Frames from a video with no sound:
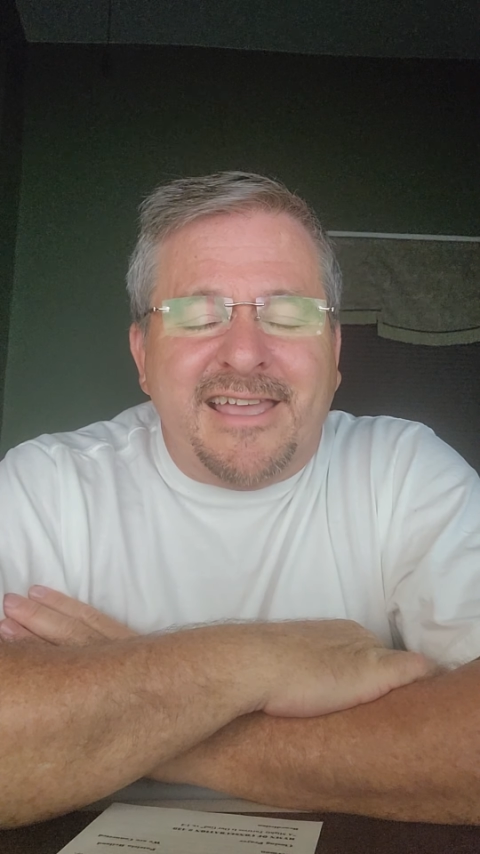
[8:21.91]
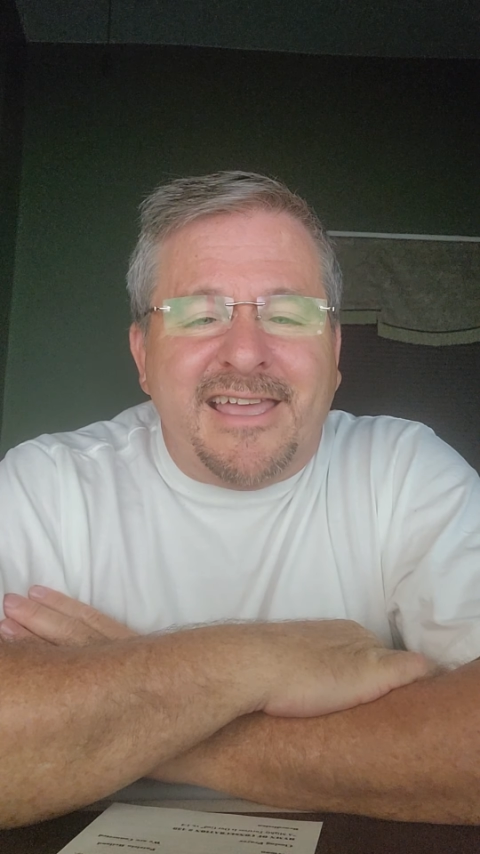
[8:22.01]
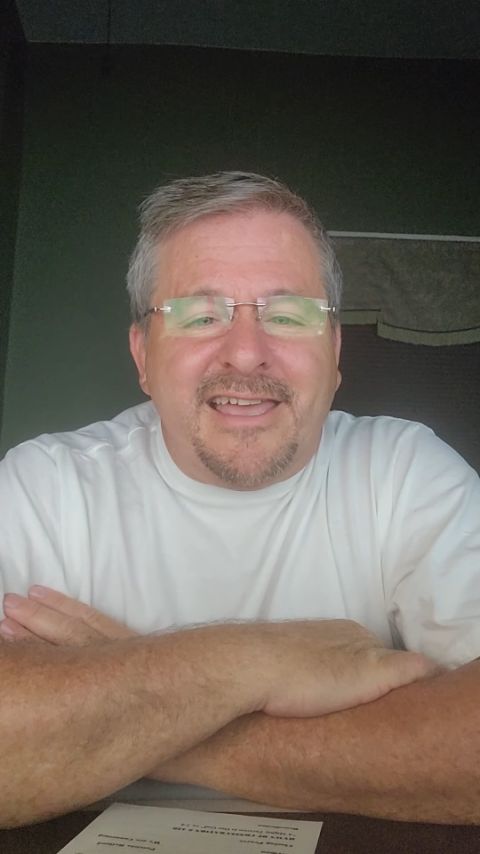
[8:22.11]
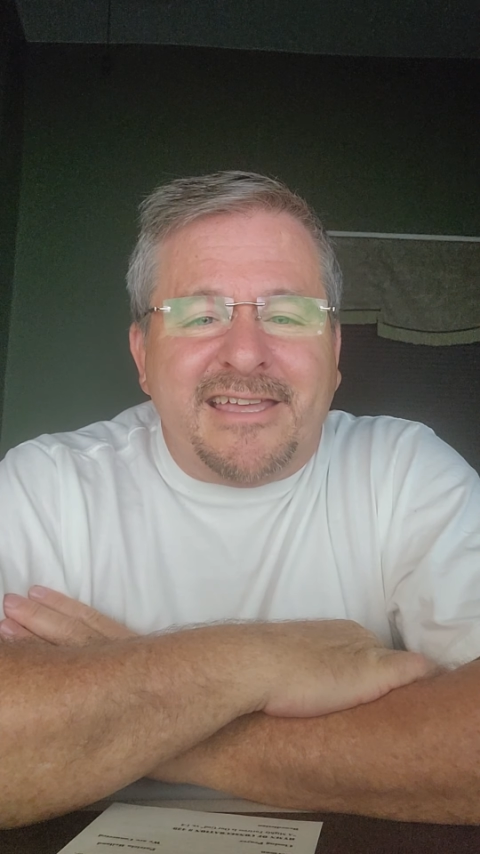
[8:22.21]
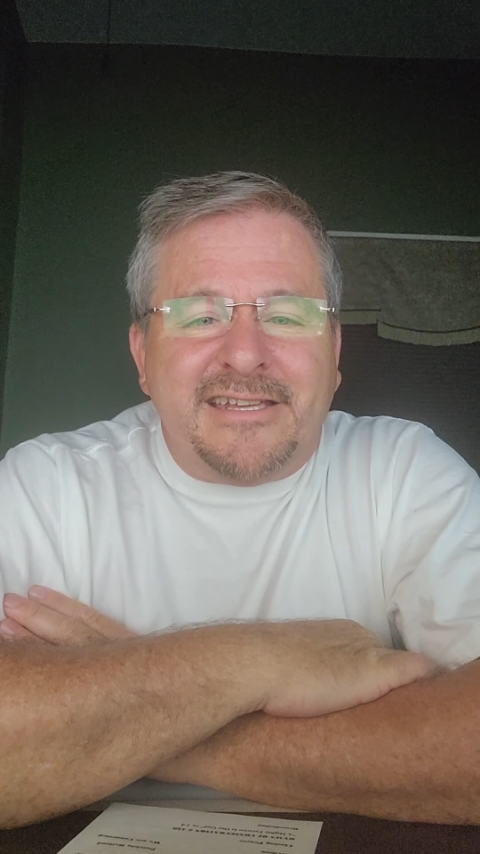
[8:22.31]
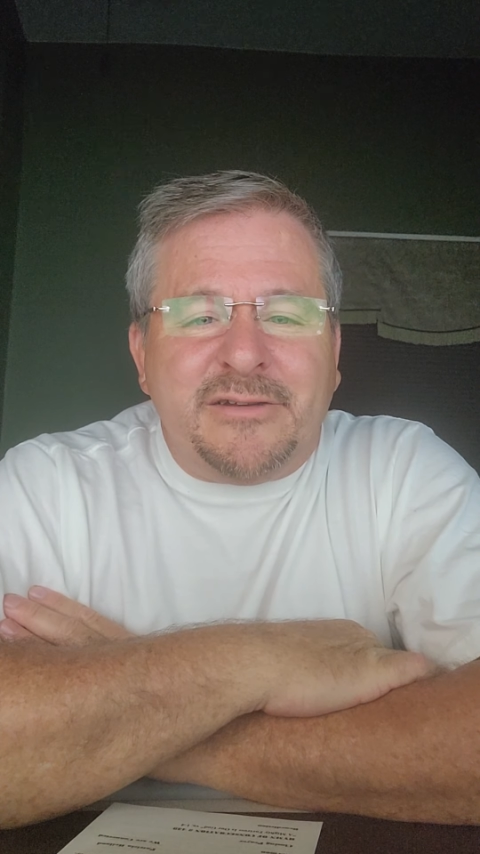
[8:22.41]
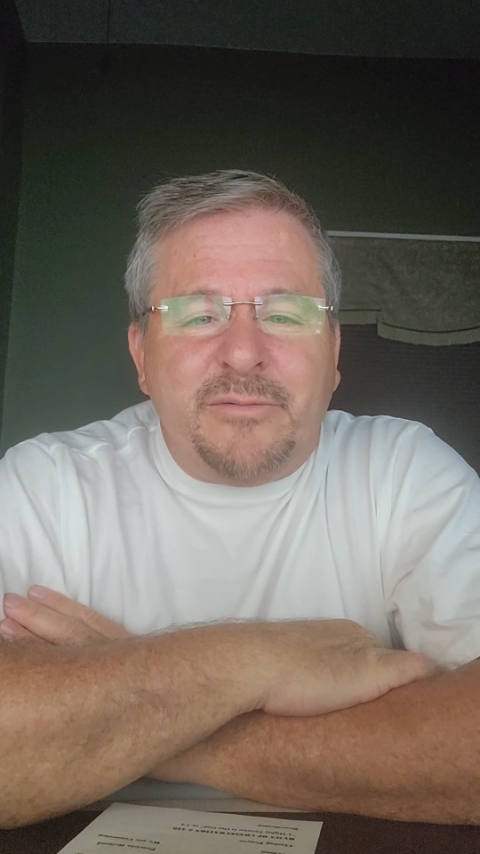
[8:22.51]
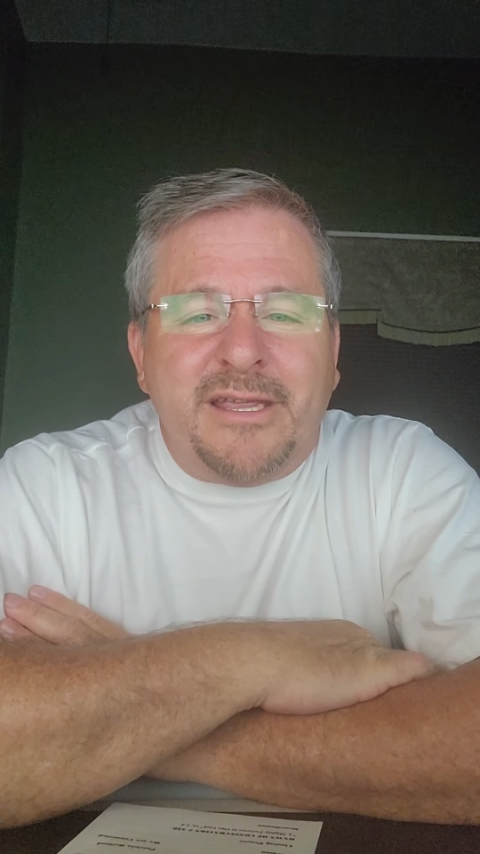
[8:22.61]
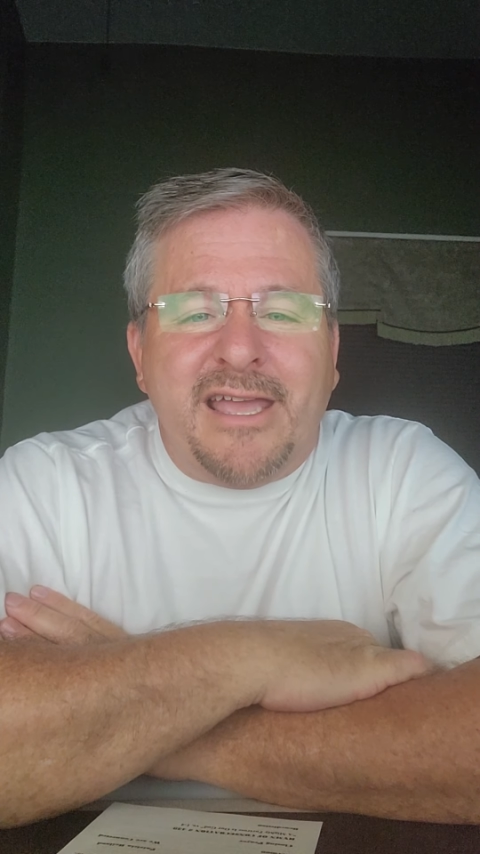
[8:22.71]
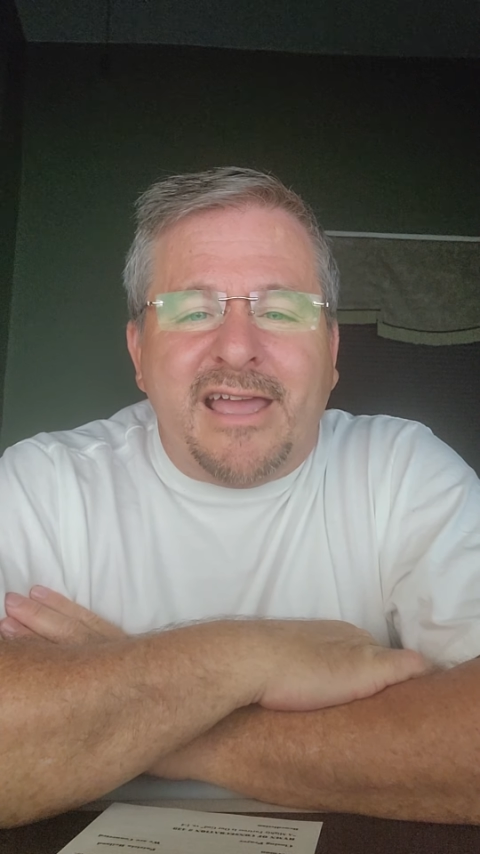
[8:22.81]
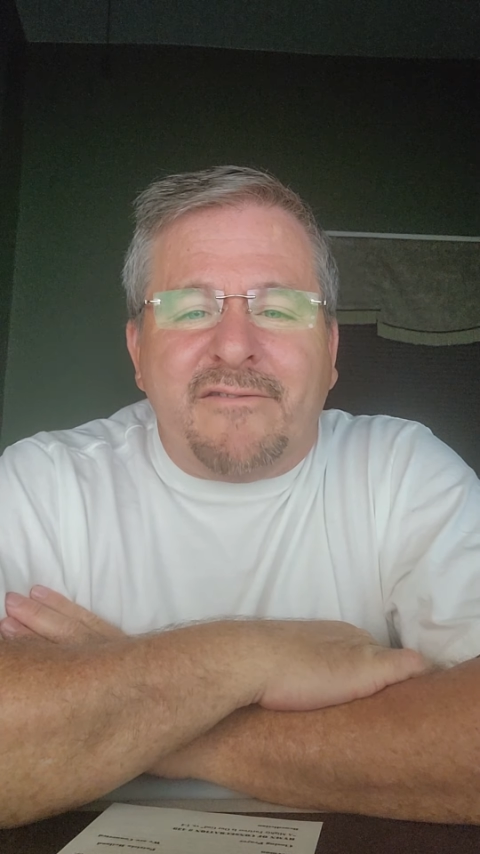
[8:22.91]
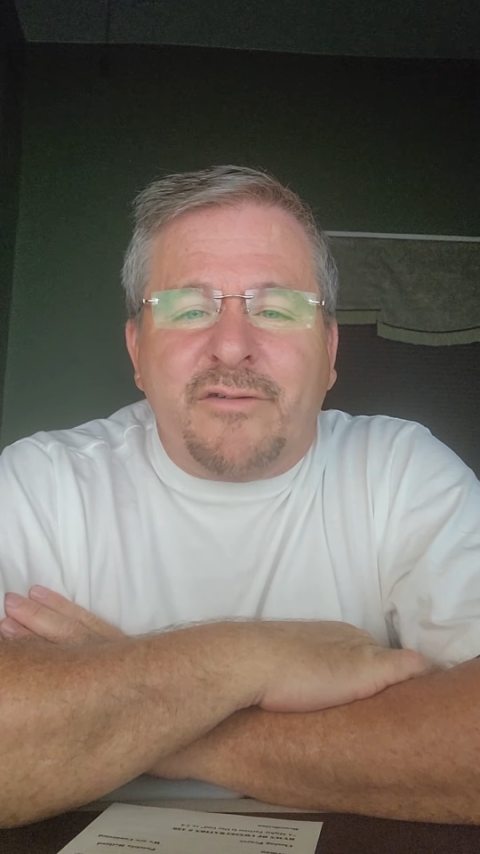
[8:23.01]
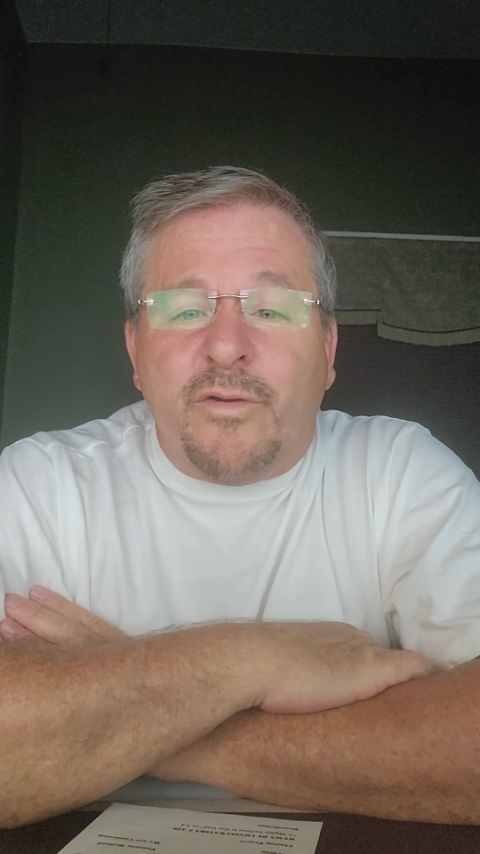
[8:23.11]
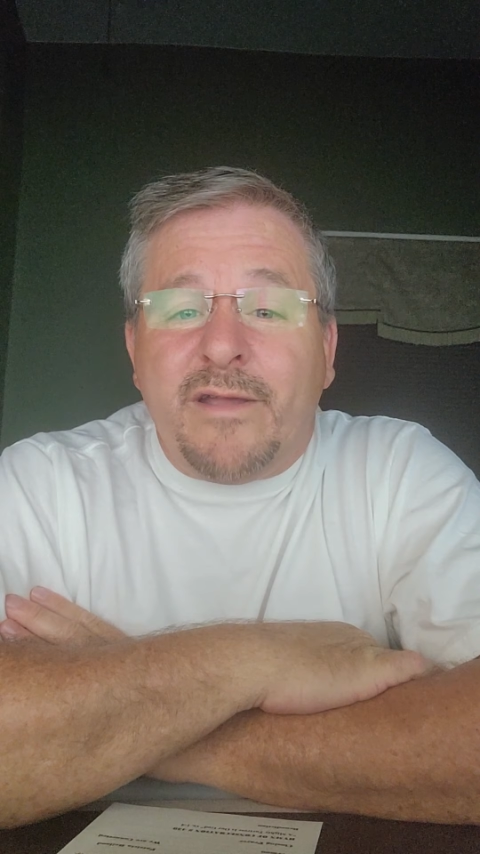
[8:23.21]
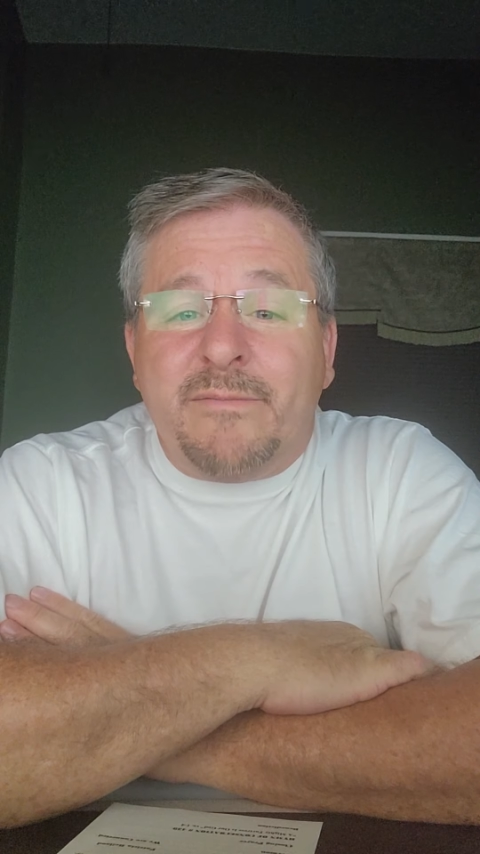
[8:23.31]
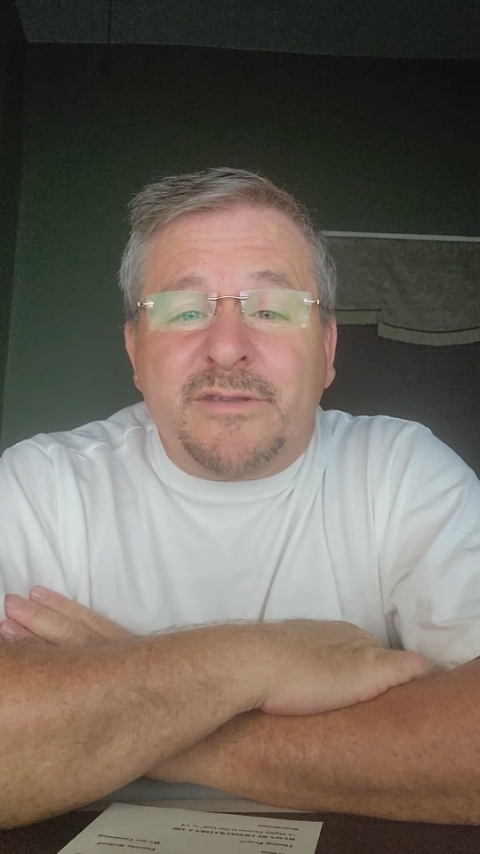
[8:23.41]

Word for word: and we have great